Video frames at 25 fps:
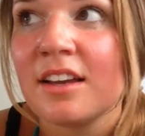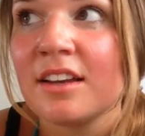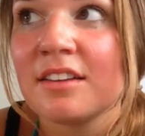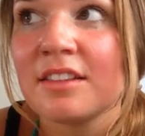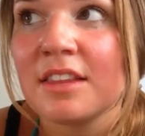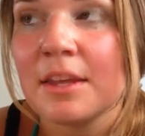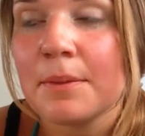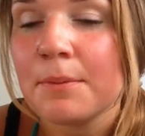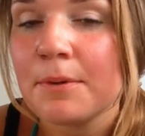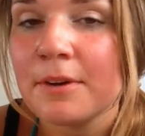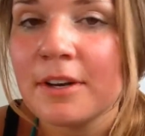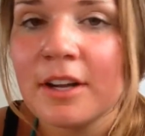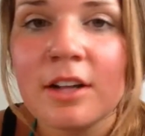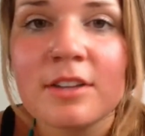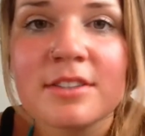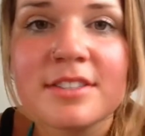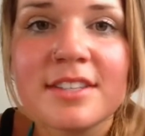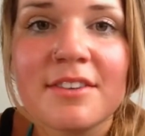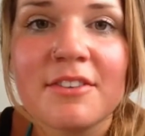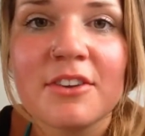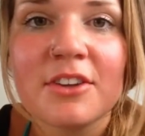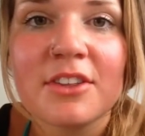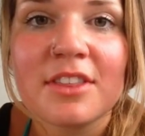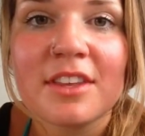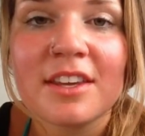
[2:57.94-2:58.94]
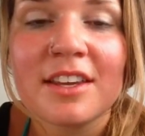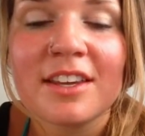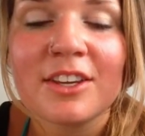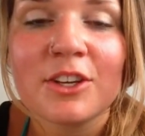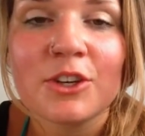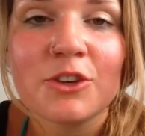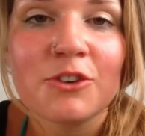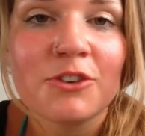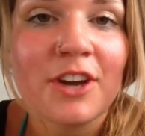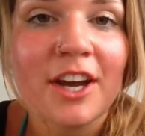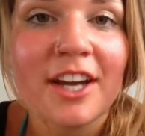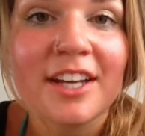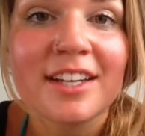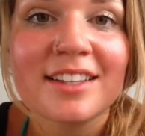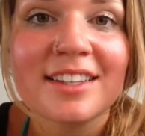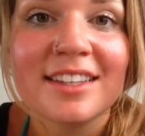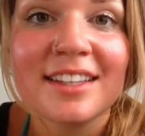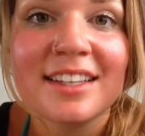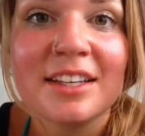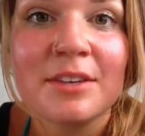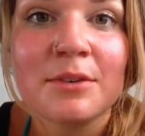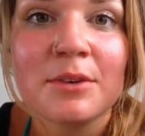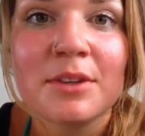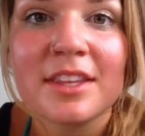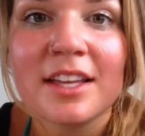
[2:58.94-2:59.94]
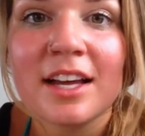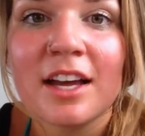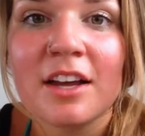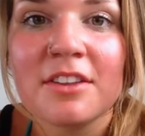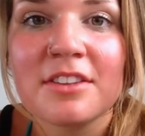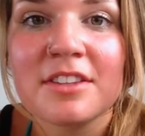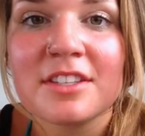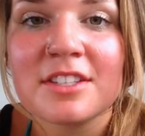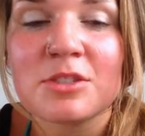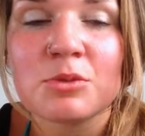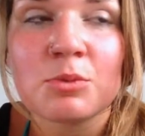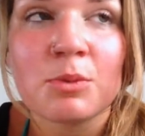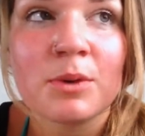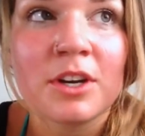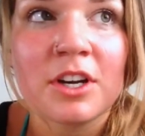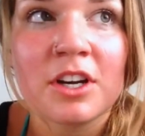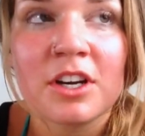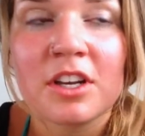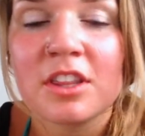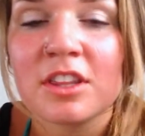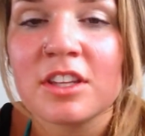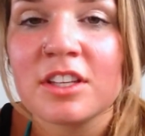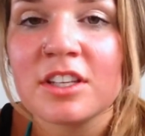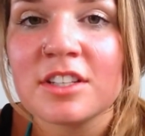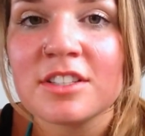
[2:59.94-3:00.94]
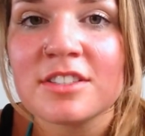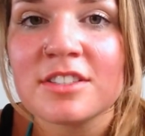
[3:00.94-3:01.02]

they pronounce everything correctly without this weird th